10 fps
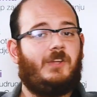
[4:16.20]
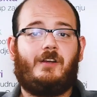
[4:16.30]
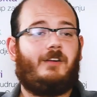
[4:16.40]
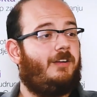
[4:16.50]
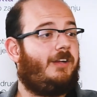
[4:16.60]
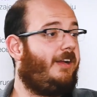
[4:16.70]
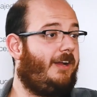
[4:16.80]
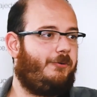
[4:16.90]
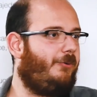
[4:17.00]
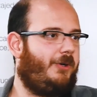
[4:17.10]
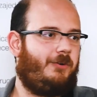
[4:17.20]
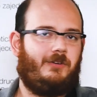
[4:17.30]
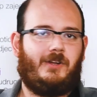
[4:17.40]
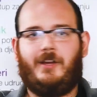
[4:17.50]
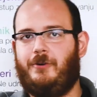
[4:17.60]
Yeah,
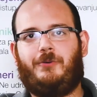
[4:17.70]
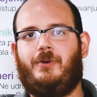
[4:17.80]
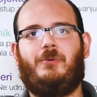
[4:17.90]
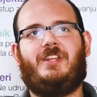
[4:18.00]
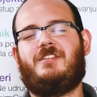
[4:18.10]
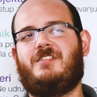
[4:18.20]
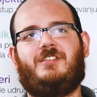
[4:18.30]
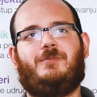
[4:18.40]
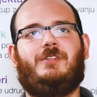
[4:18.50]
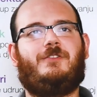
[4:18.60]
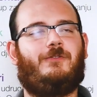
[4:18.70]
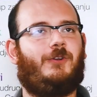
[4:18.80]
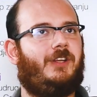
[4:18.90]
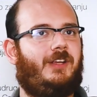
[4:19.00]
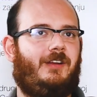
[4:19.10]
I agree with that sentiment
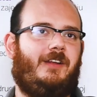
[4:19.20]
fully.